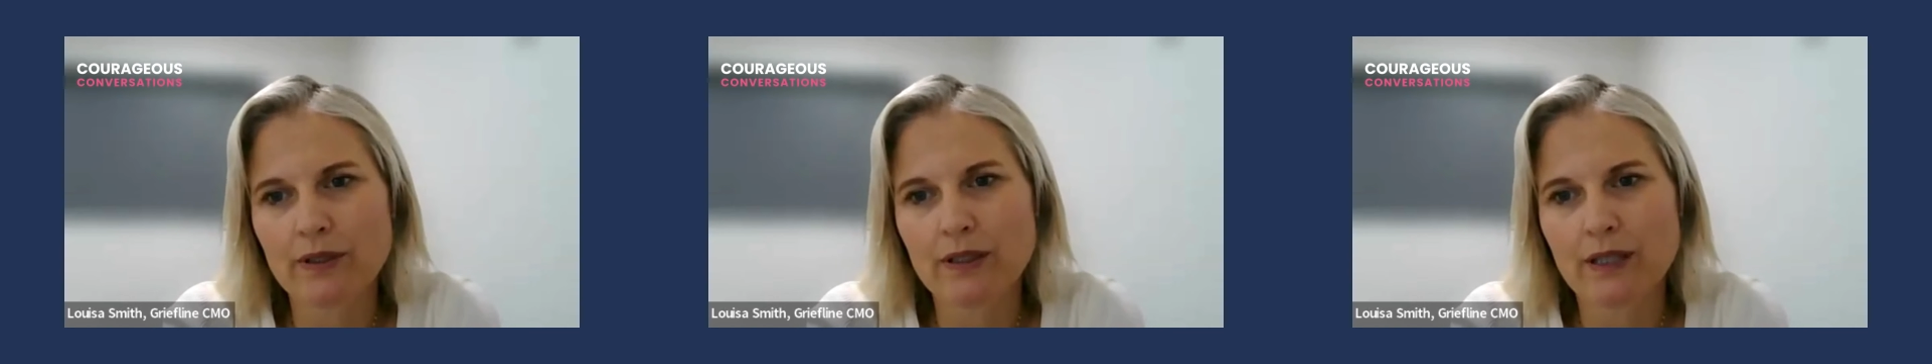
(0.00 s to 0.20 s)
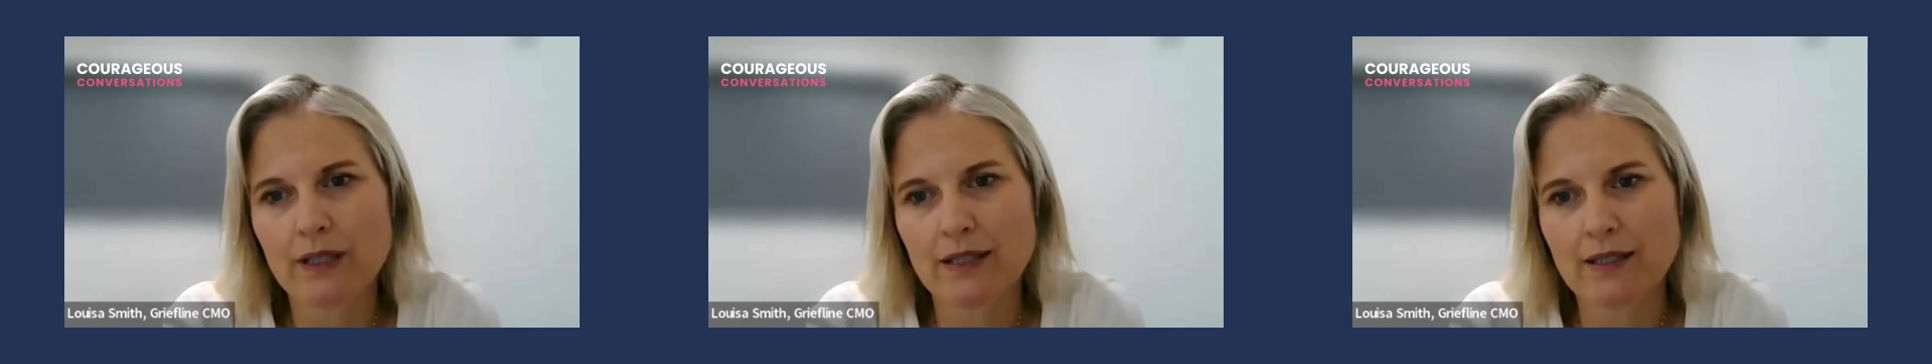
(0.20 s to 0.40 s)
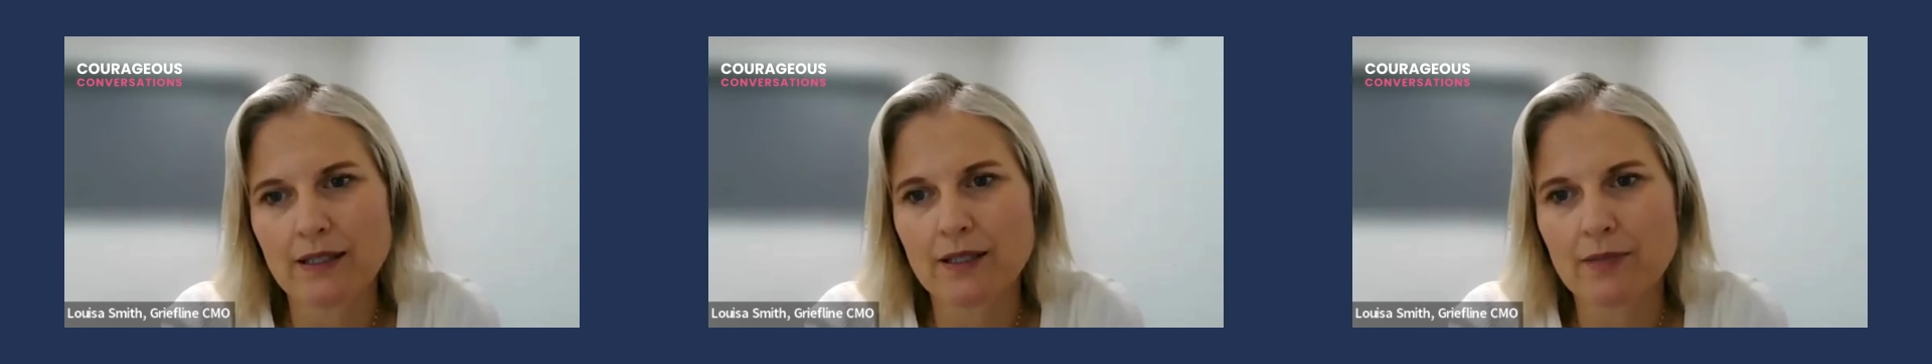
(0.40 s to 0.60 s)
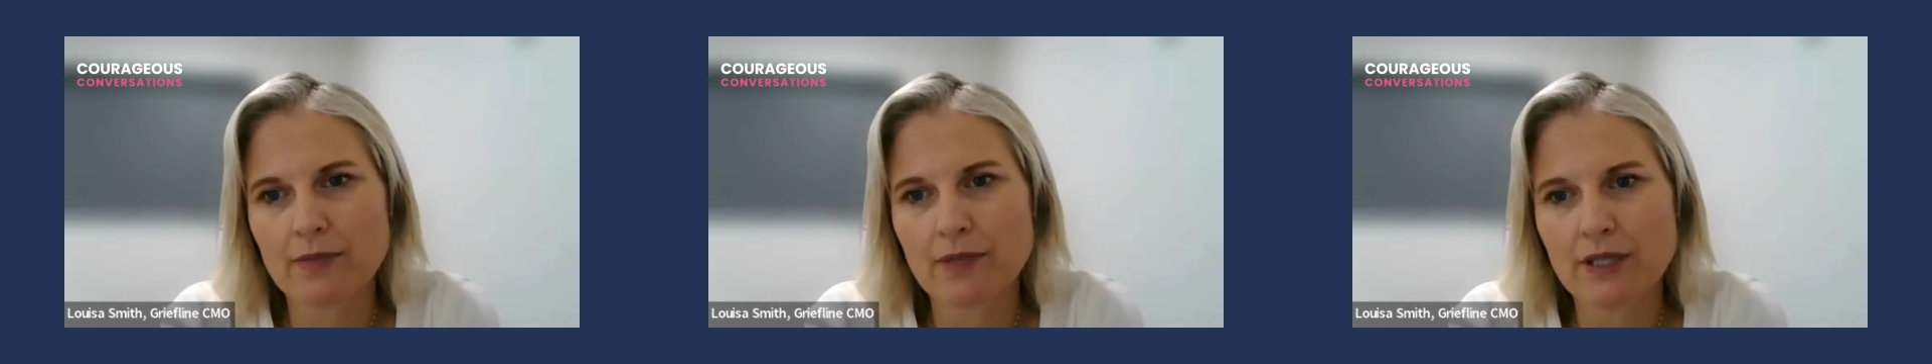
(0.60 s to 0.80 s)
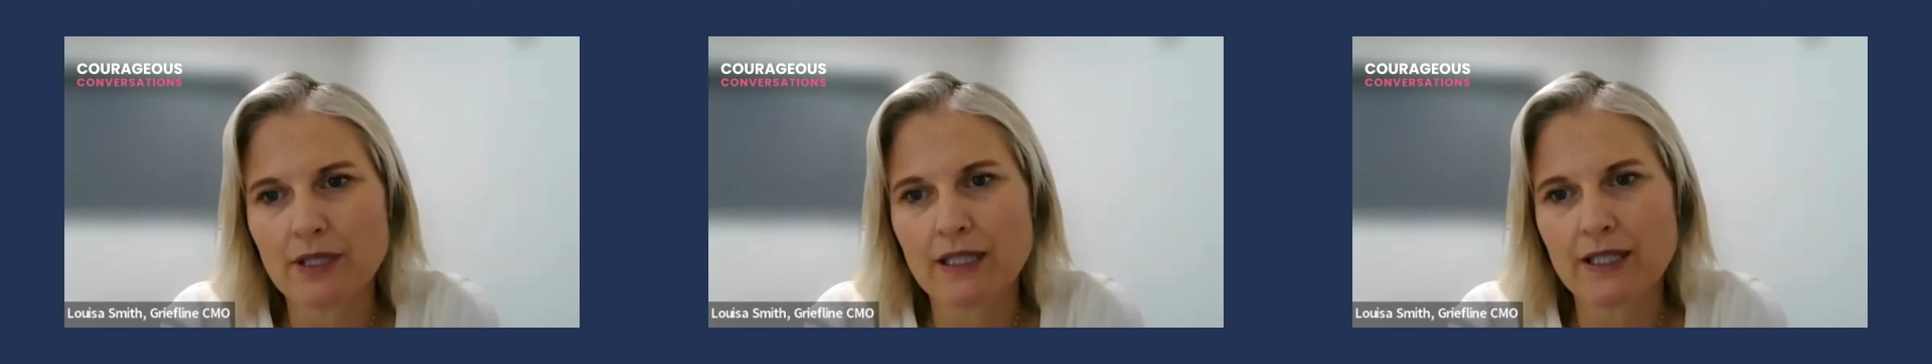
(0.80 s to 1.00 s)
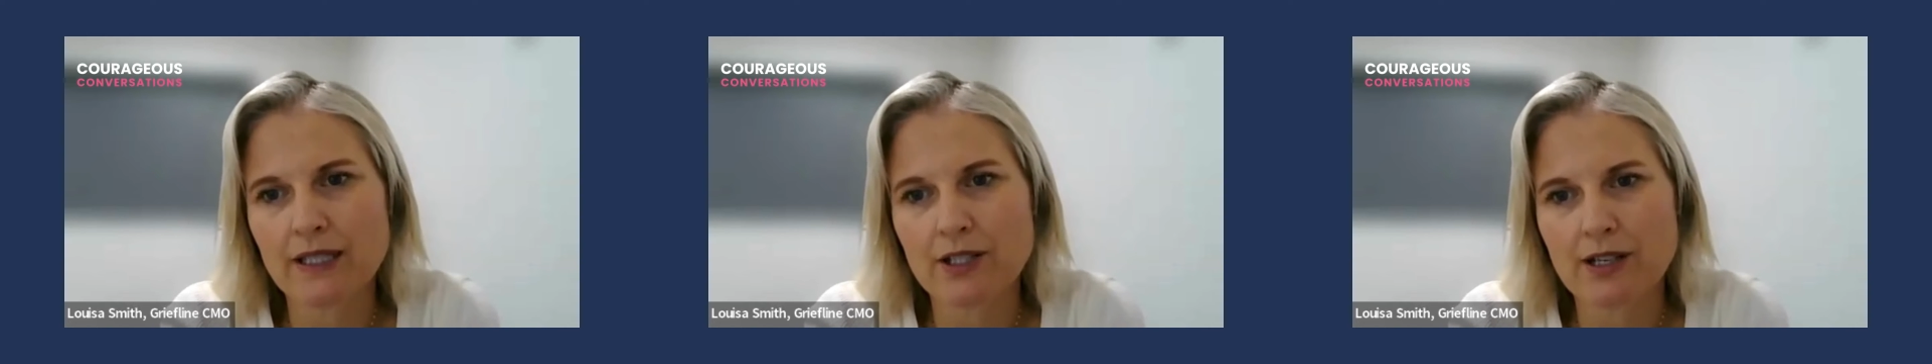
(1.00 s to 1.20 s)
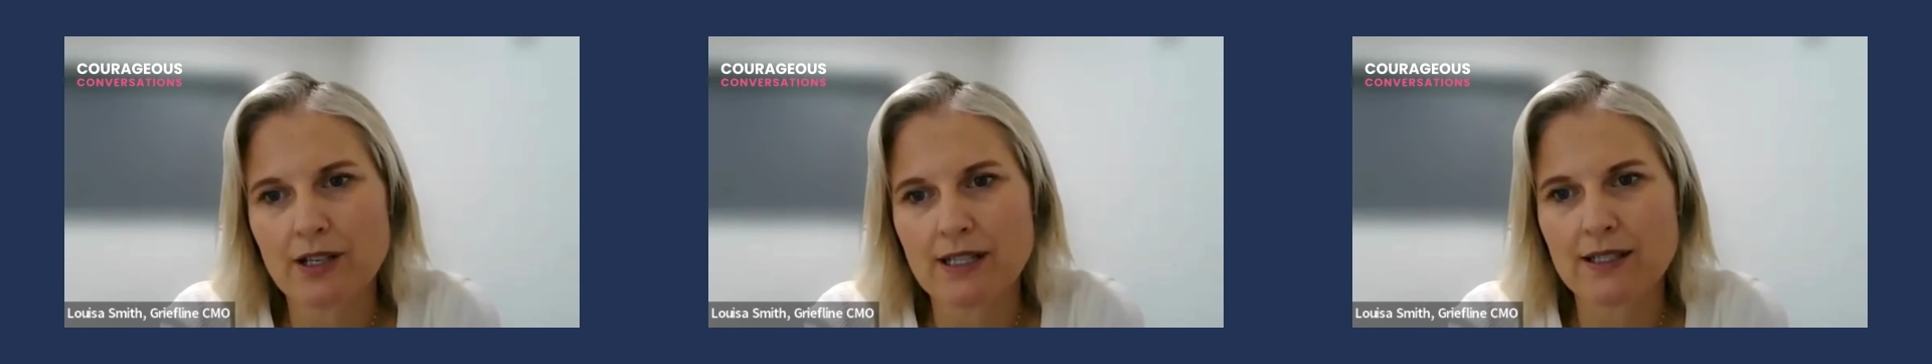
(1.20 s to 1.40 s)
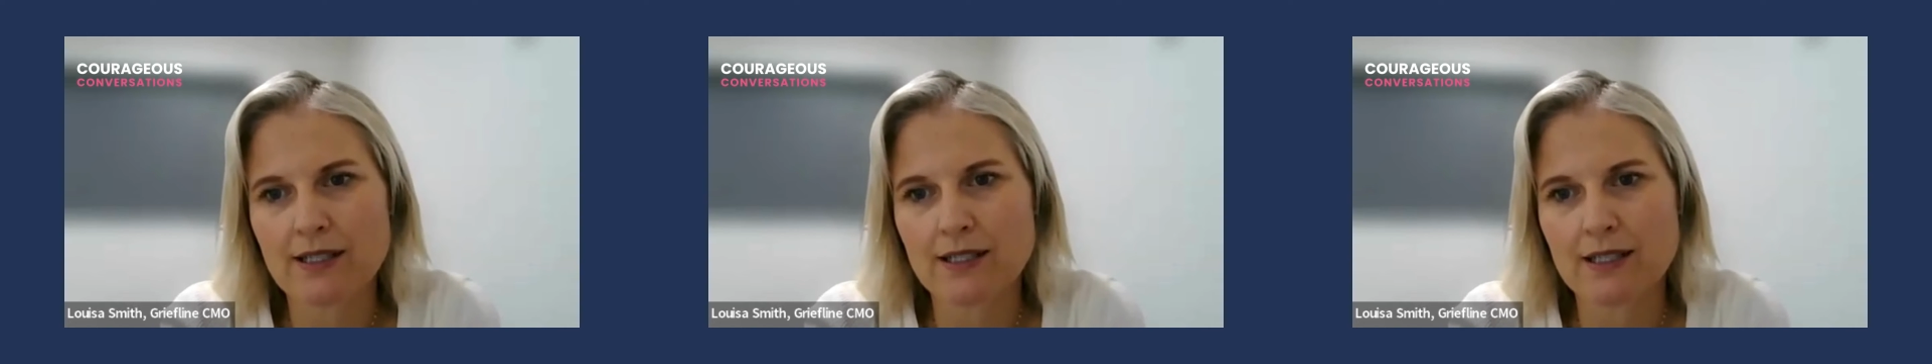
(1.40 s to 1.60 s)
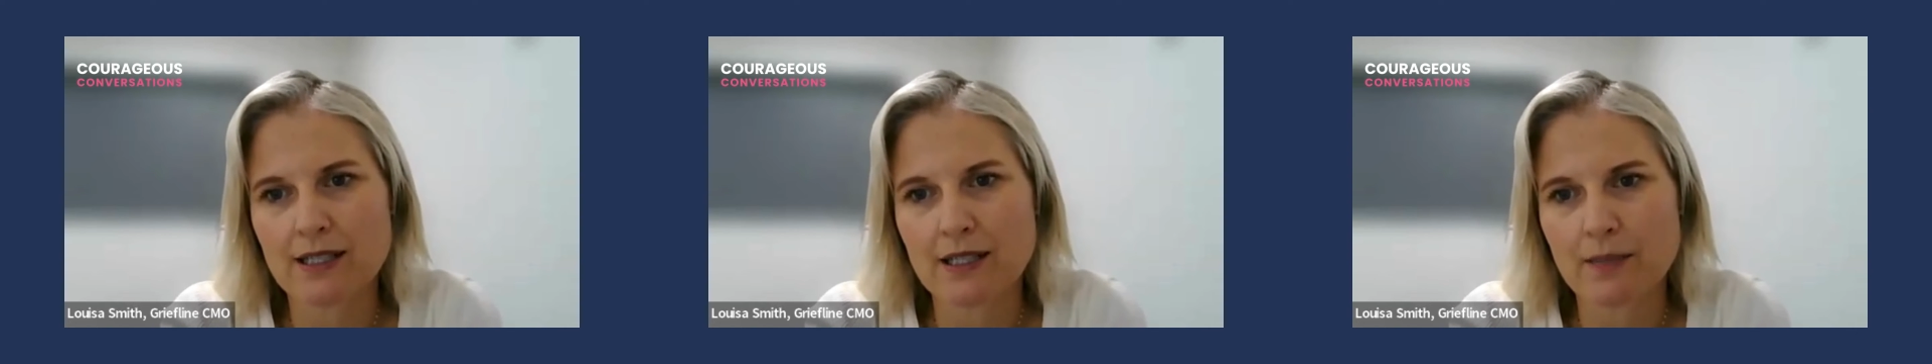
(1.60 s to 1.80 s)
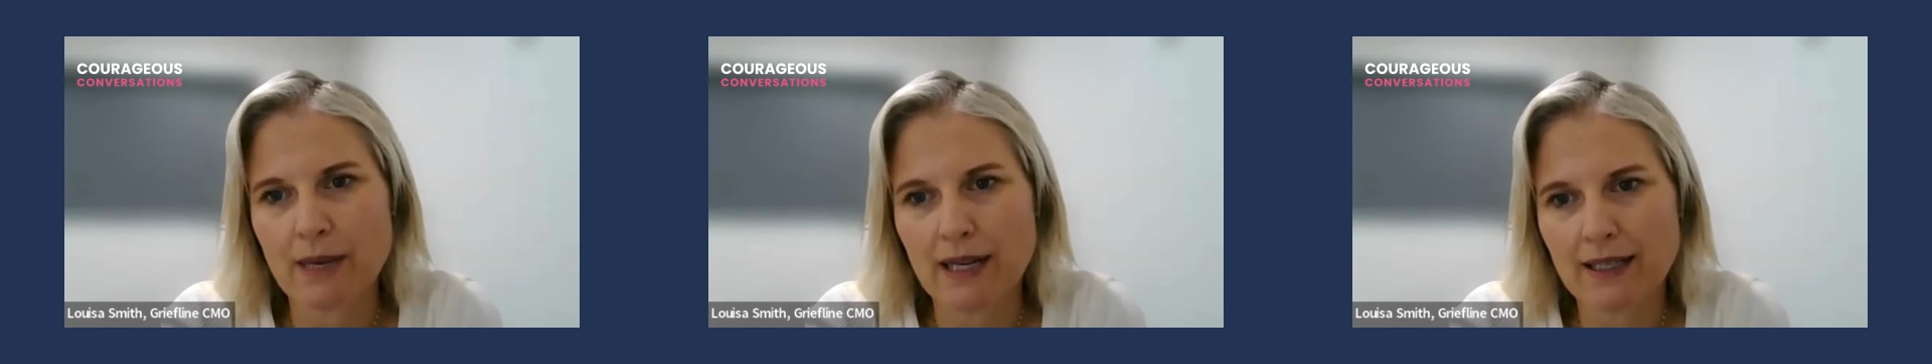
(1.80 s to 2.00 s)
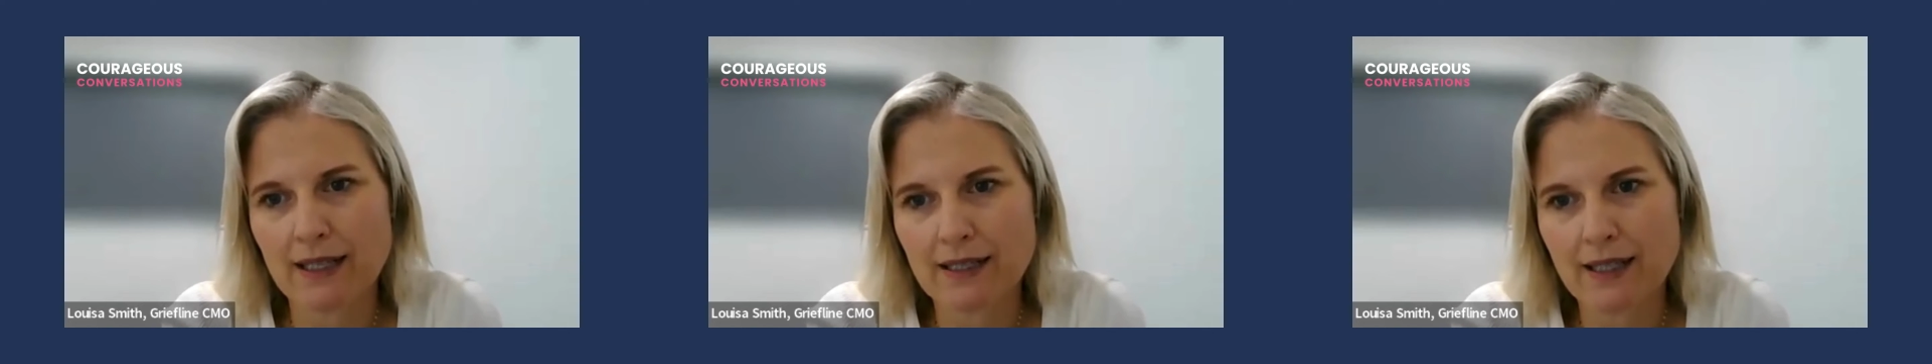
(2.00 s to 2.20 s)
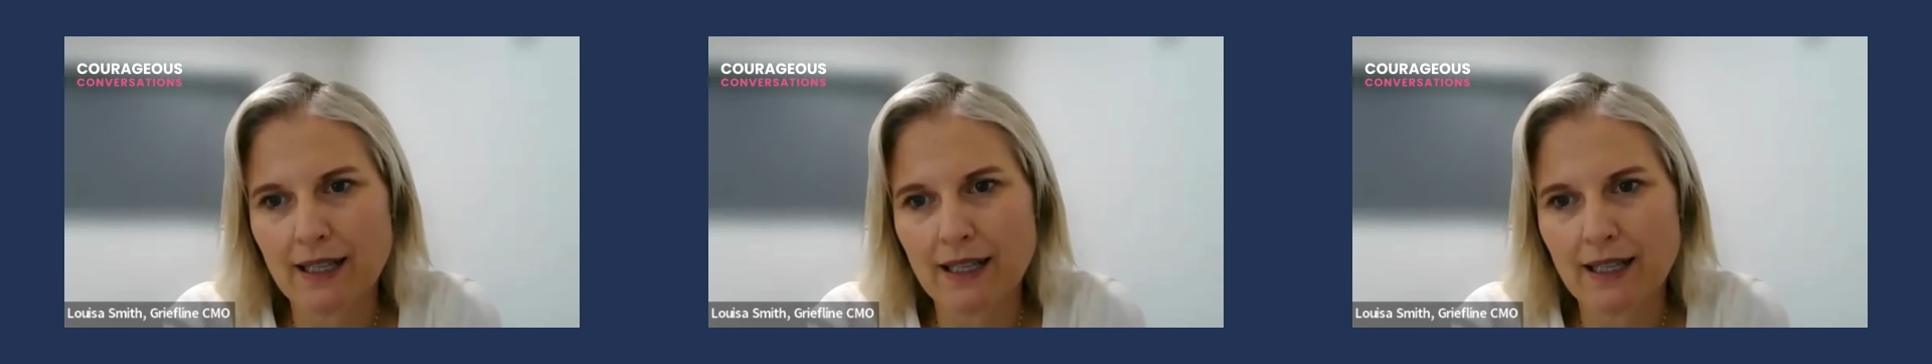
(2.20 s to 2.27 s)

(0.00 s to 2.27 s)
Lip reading: as a community address stigma